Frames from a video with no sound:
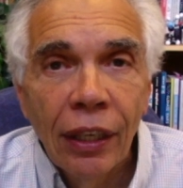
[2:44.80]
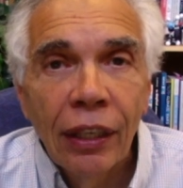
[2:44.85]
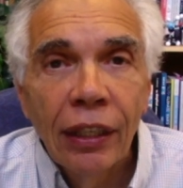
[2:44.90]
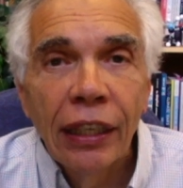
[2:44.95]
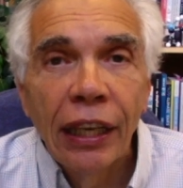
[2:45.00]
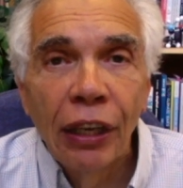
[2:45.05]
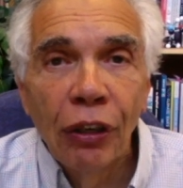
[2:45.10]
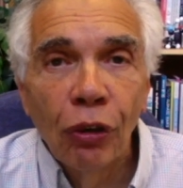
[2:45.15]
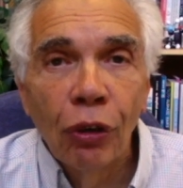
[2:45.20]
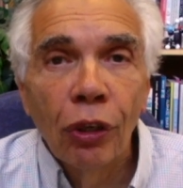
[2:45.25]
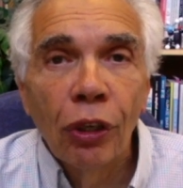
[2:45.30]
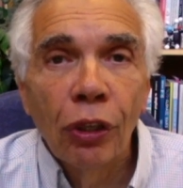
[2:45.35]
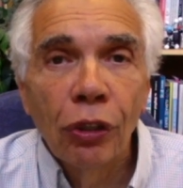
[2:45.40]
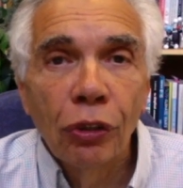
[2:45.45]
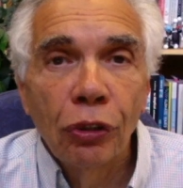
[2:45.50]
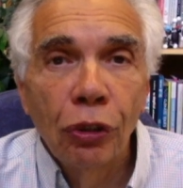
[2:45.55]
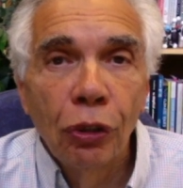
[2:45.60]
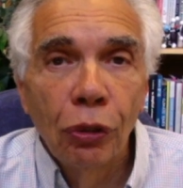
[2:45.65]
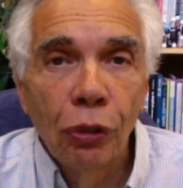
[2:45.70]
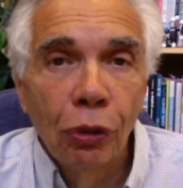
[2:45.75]
in order
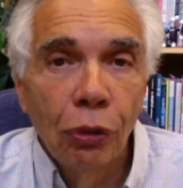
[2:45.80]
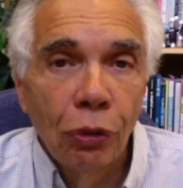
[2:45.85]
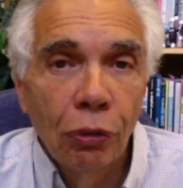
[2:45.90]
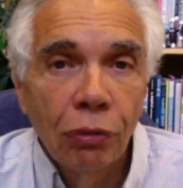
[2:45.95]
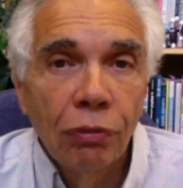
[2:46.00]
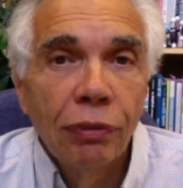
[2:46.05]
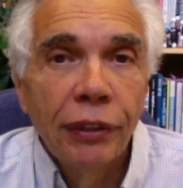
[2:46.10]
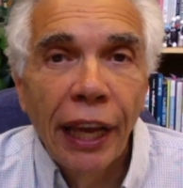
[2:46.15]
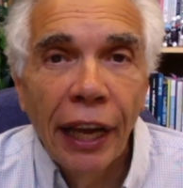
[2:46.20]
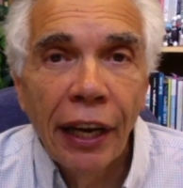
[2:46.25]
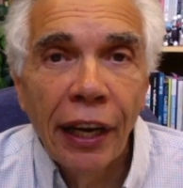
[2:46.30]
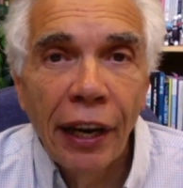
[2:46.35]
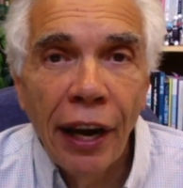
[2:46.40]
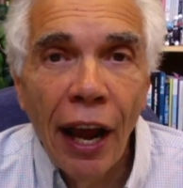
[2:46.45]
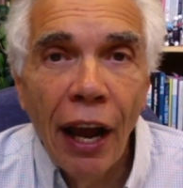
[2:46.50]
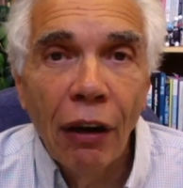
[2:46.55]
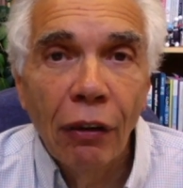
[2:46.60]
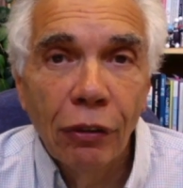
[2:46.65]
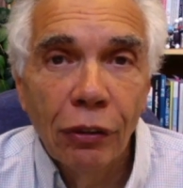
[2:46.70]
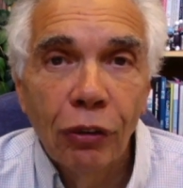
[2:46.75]
to get it
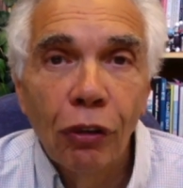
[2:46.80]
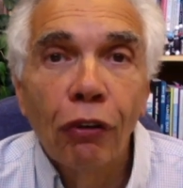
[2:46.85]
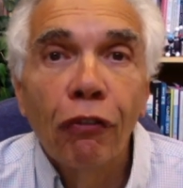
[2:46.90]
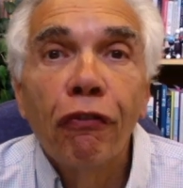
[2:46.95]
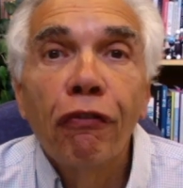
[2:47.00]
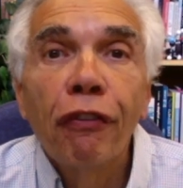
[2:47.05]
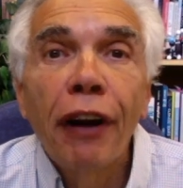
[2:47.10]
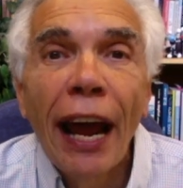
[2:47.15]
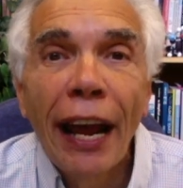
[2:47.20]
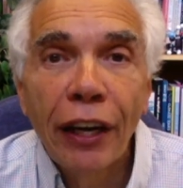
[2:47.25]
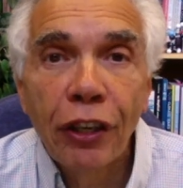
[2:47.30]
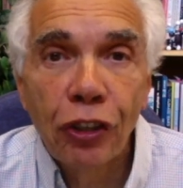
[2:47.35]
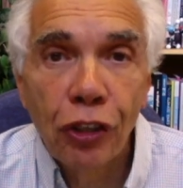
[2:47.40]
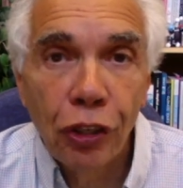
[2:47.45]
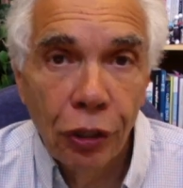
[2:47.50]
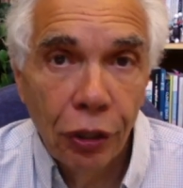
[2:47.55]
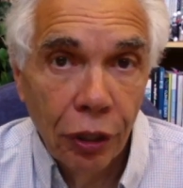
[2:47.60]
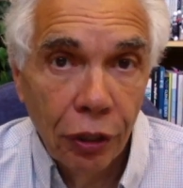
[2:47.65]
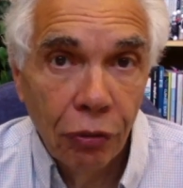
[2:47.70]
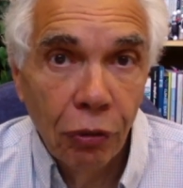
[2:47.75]
out, or
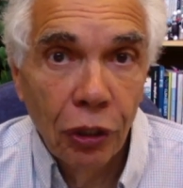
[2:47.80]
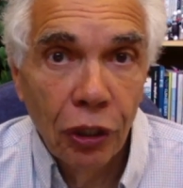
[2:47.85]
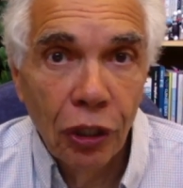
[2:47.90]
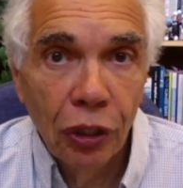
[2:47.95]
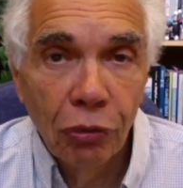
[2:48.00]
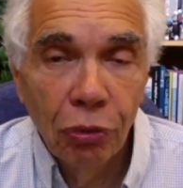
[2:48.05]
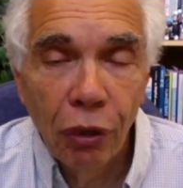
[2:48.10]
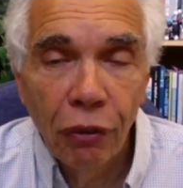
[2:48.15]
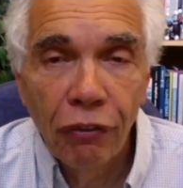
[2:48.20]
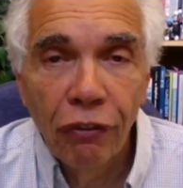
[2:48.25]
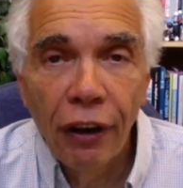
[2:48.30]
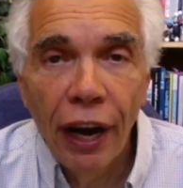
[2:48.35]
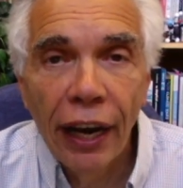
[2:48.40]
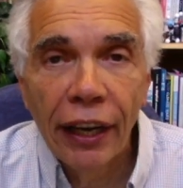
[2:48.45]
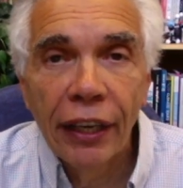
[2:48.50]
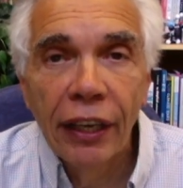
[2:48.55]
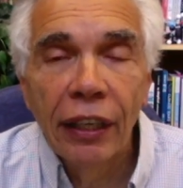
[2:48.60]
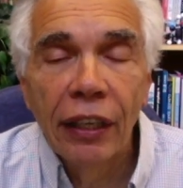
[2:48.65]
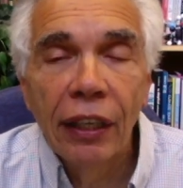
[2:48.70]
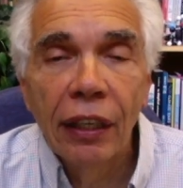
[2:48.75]
fractured, which is where
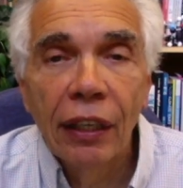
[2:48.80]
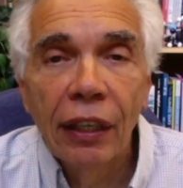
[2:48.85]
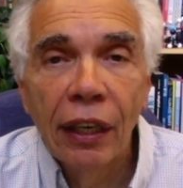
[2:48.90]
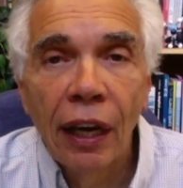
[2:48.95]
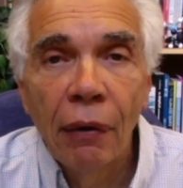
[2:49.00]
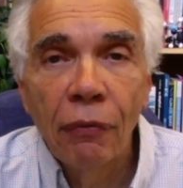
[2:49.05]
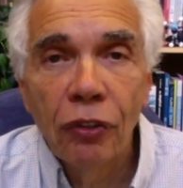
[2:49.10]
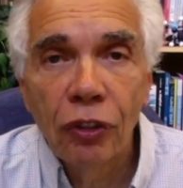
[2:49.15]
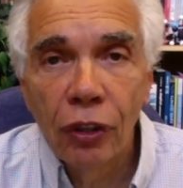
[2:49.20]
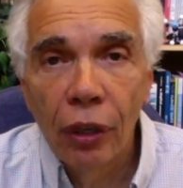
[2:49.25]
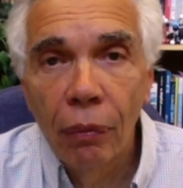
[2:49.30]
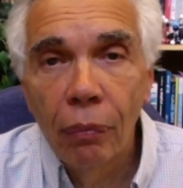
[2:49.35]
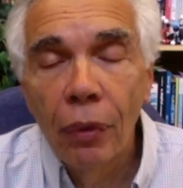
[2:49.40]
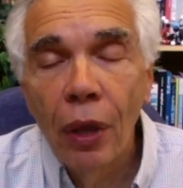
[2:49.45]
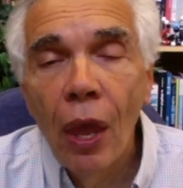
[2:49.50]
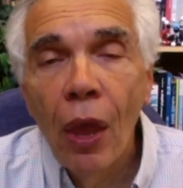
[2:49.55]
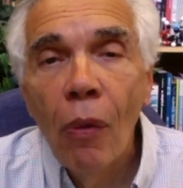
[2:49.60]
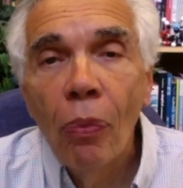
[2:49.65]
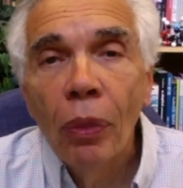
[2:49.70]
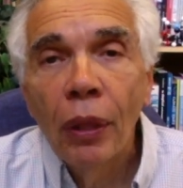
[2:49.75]
fracking comes from.
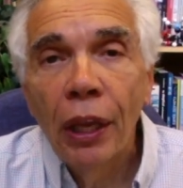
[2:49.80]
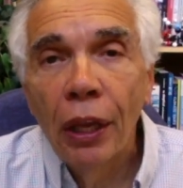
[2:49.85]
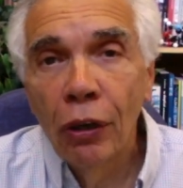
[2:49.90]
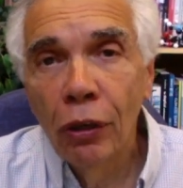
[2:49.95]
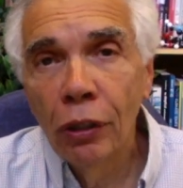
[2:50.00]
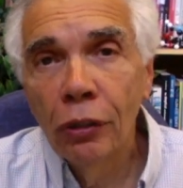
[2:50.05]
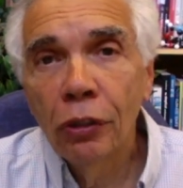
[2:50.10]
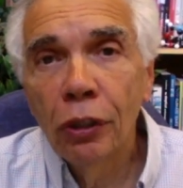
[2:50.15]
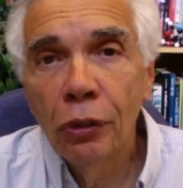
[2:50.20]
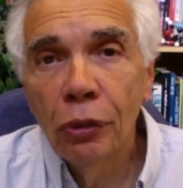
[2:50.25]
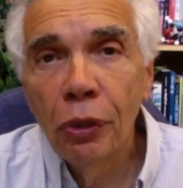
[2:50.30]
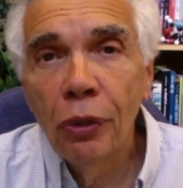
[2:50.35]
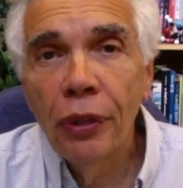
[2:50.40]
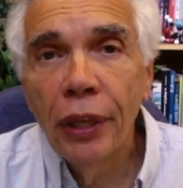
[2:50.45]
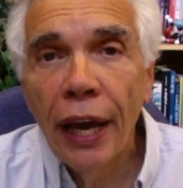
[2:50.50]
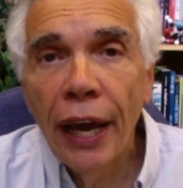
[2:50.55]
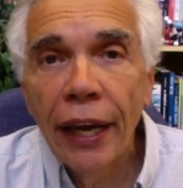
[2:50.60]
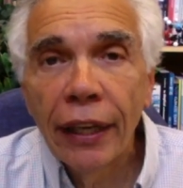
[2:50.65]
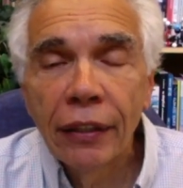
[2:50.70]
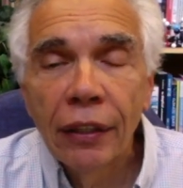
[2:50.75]
In order to do
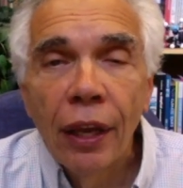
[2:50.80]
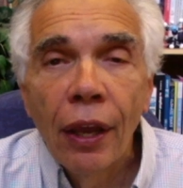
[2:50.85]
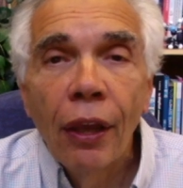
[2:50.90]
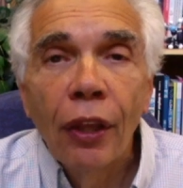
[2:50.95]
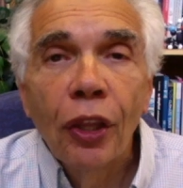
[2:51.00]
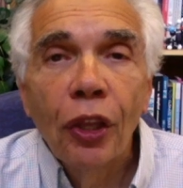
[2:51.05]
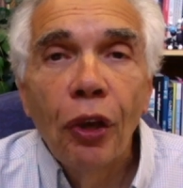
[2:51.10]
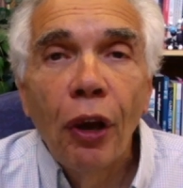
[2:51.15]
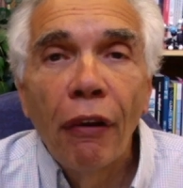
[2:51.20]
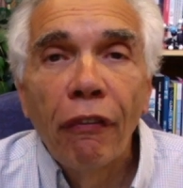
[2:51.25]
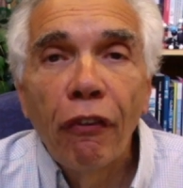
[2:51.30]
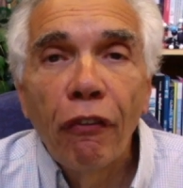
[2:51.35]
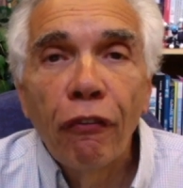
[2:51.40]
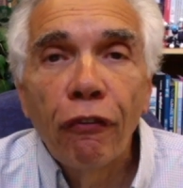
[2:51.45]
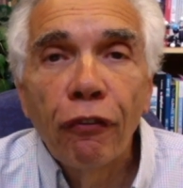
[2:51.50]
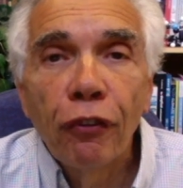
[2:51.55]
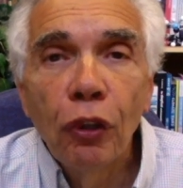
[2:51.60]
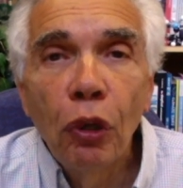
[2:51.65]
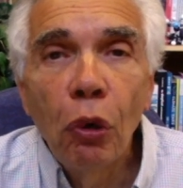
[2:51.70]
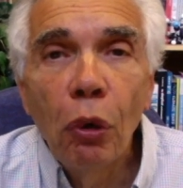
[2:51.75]
that, you have a
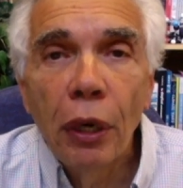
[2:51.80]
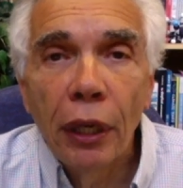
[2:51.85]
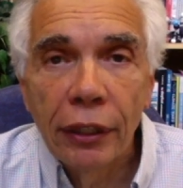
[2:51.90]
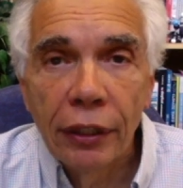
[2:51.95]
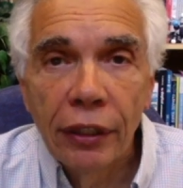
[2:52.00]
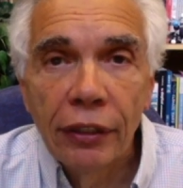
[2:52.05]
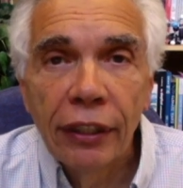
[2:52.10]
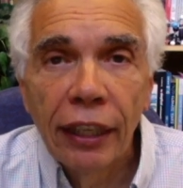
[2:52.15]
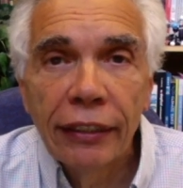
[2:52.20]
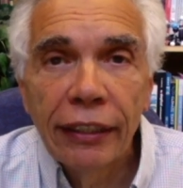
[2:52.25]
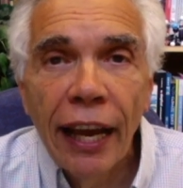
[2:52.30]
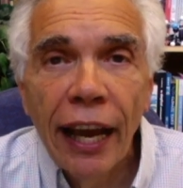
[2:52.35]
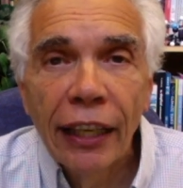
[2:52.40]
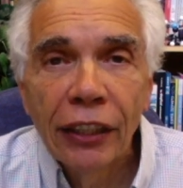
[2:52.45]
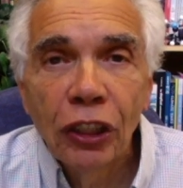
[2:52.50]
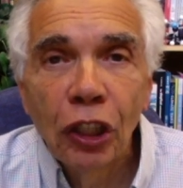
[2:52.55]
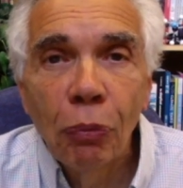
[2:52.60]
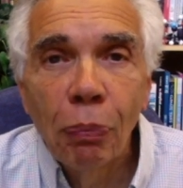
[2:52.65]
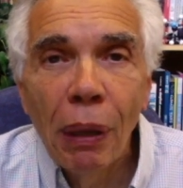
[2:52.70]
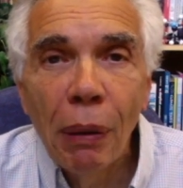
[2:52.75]
fluid that
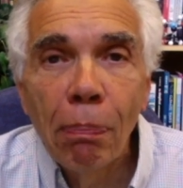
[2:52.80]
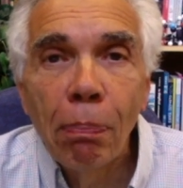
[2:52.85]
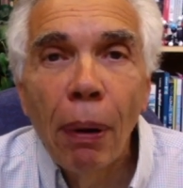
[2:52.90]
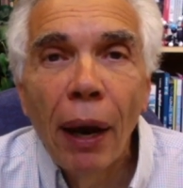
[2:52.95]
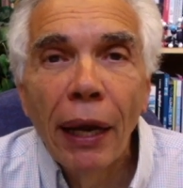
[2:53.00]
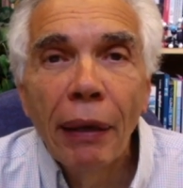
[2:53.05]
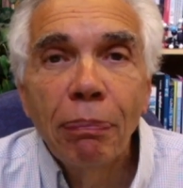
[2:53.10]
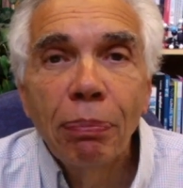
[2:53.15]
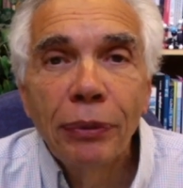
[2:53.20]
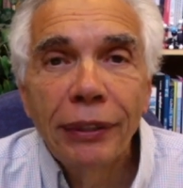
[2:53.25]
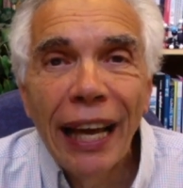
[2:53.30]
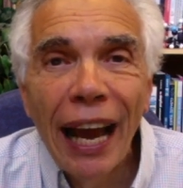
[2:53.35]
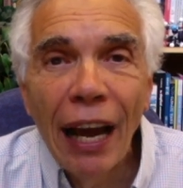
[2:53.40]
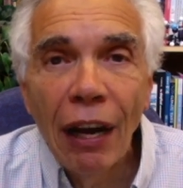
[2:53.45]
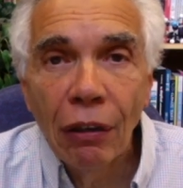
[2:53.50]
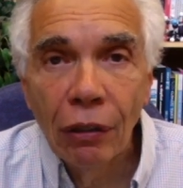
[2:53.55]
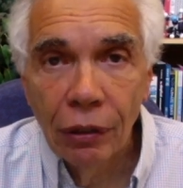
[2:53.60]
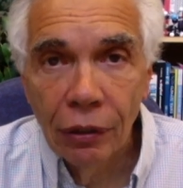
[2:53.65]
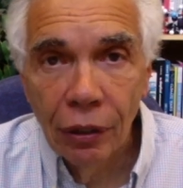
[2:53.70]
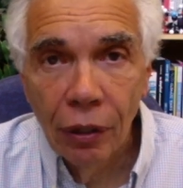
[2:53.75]
has to be piped
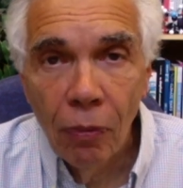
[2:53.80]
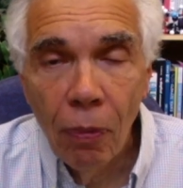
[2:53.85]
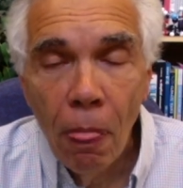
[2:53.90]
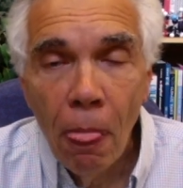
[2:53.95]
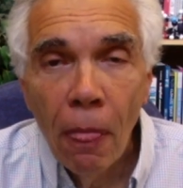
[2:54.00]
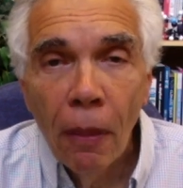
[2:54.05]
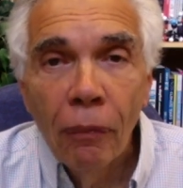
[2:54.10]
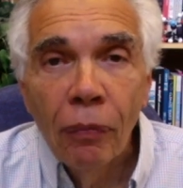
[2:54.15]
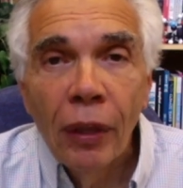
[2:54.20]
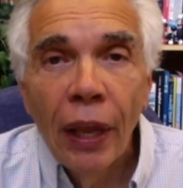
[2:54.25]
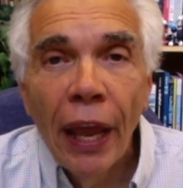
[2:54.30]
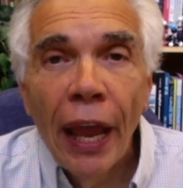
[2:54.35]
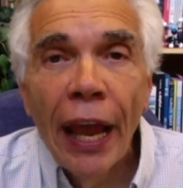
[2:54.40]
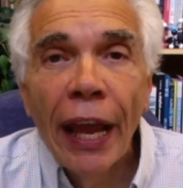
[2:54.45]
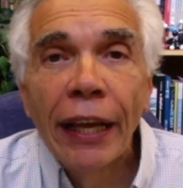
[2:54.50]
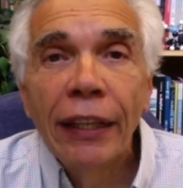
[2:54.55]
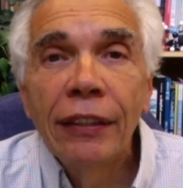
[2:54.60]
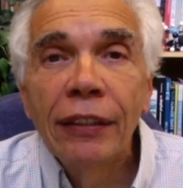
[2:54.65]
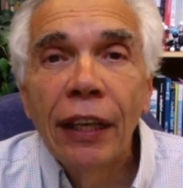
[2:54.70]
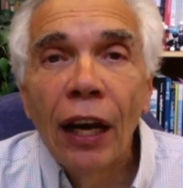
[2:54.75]
down
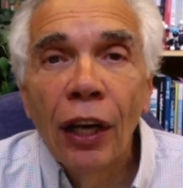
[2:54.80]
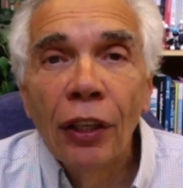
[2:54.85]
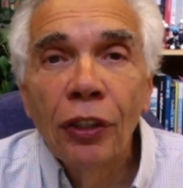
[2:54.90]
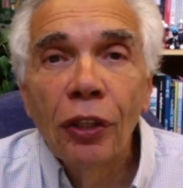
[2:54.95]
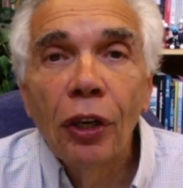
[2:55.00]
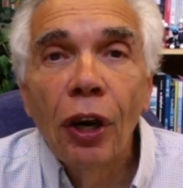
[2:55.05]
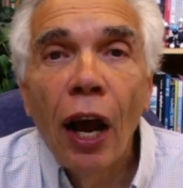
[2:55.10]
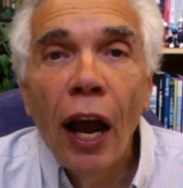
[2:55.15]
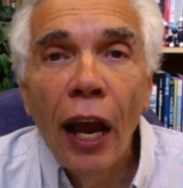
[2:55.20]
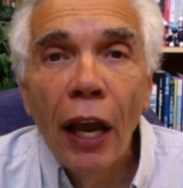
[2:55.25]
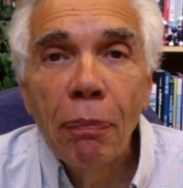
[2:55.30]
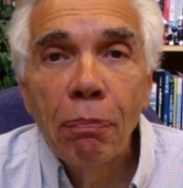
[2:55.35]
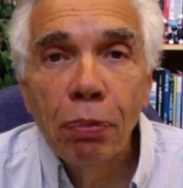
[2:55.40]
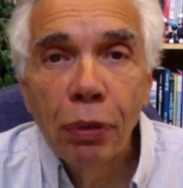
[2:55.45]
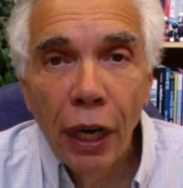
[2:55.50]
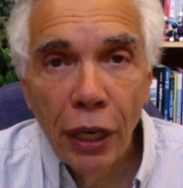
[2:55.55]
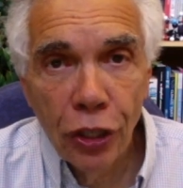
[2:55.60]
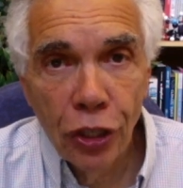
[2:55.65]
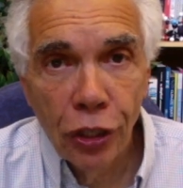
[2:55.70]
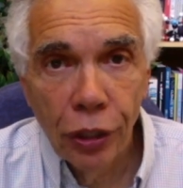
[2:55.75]
and under high
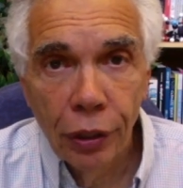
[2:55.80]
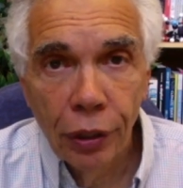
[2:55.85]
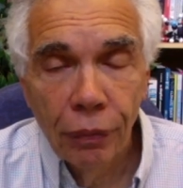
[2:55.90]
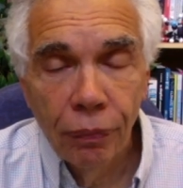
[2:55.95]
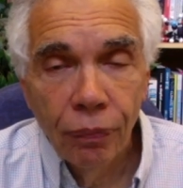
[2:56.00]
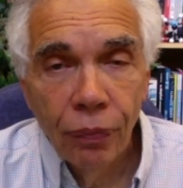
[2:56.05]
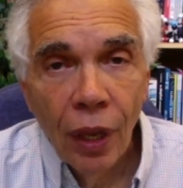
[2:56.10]
pressure.